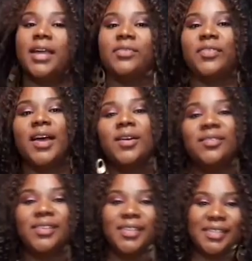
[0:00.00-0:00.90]
I
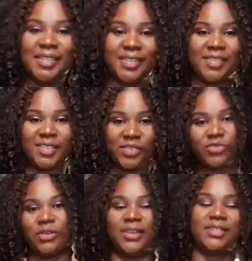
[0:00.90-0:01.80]
found this
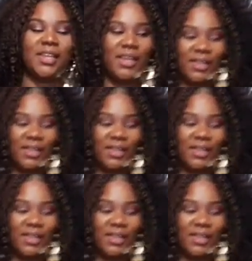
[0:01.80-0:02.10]
dress.